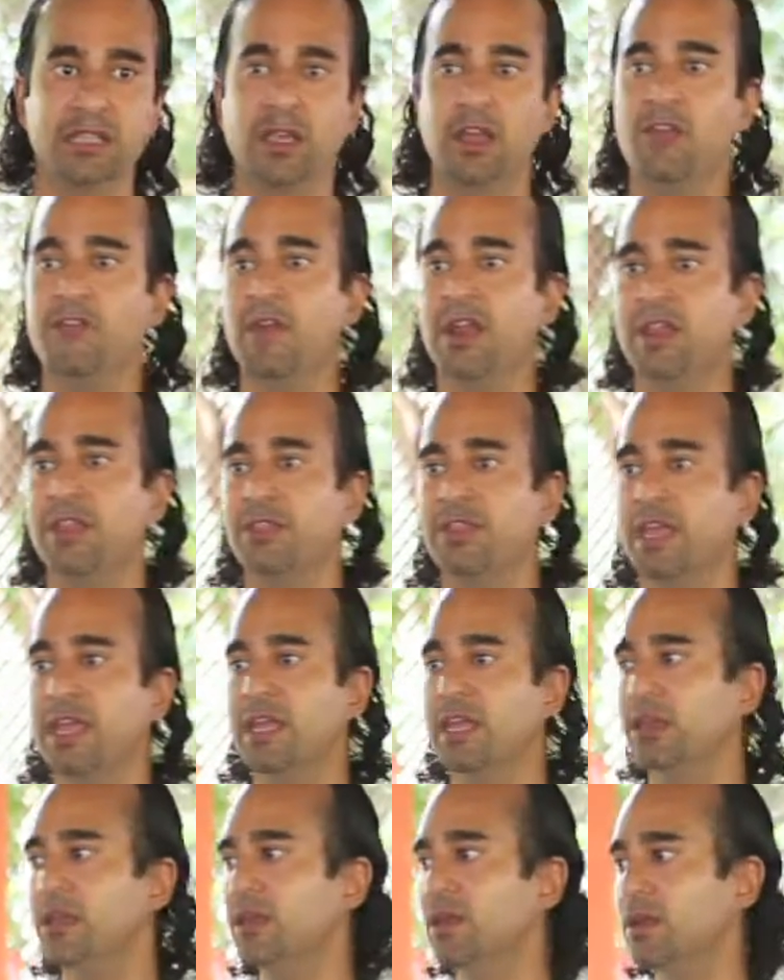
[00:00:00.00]
that if
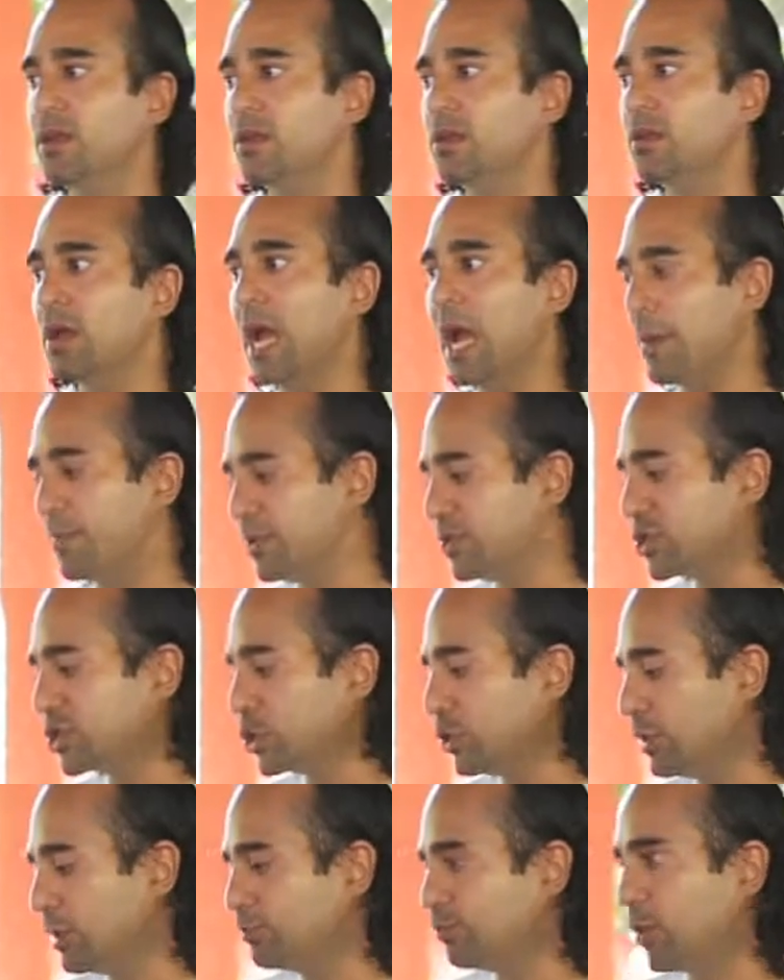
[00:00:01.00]
anything happens
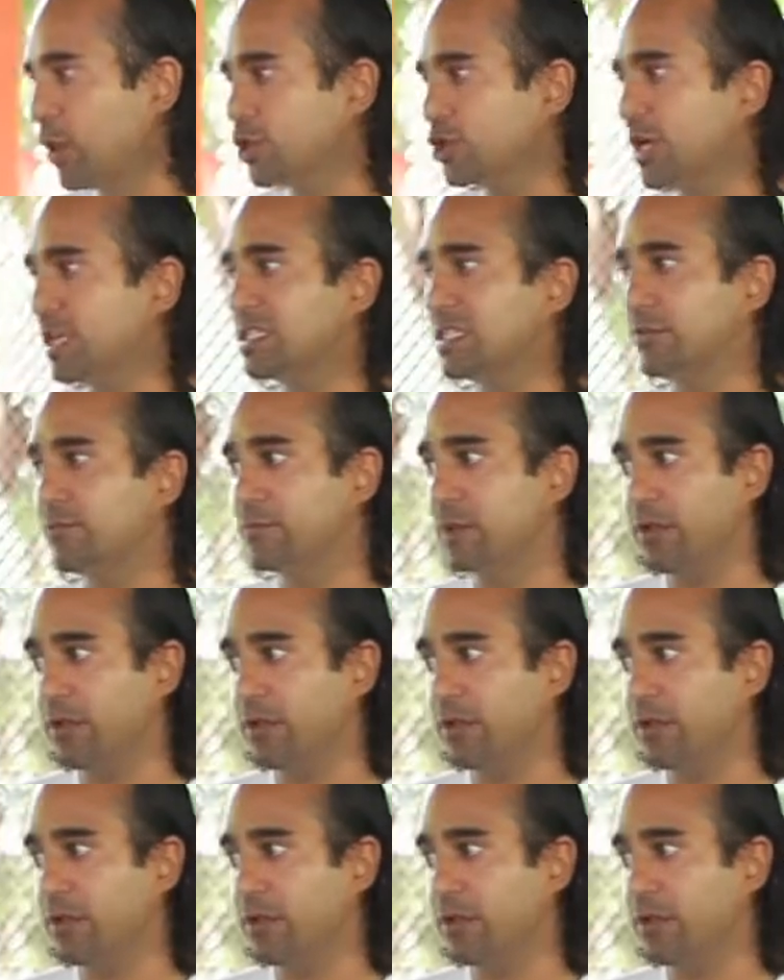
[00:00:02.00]
during the project,